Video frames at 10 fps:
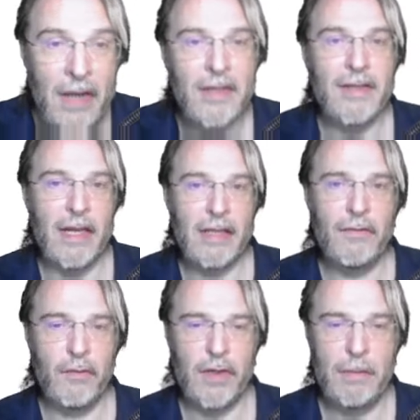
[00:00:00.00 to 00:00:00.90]
the data
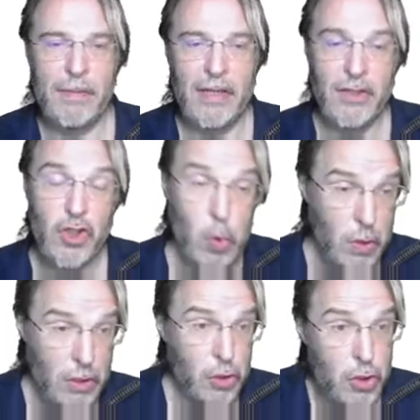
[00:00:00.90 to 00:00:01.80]
for that page is
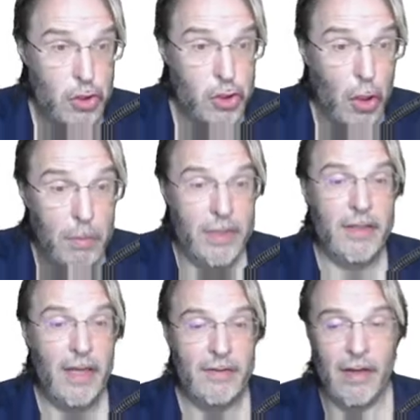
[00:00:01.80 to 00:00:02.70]
stored and just show me the
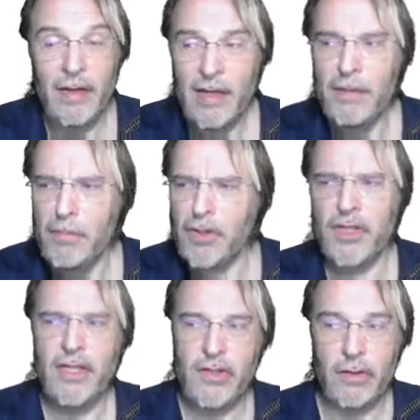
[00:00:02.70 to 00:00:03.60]
data. Much
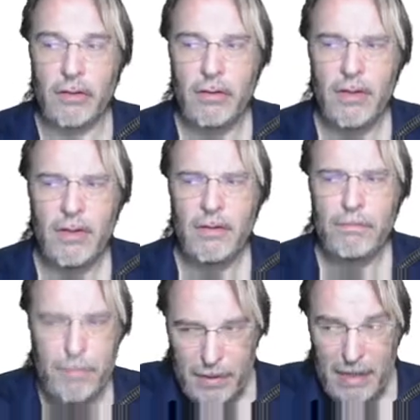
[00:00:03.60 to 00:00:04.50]
easier.
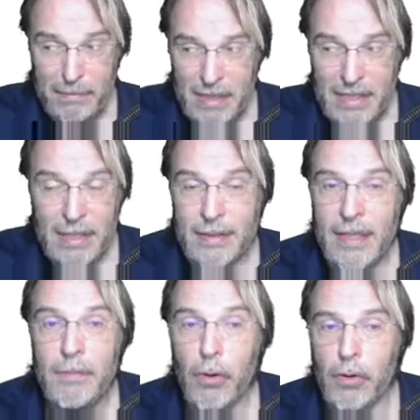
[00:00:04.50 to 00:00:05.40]
But that means the
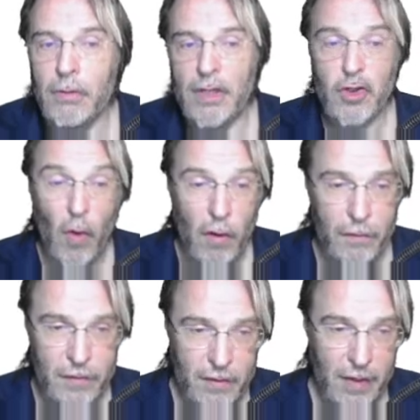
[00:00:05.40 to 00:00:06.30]
debugger is
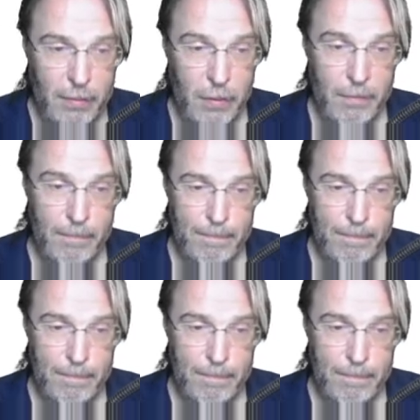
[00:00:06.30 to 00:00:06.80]
off the table.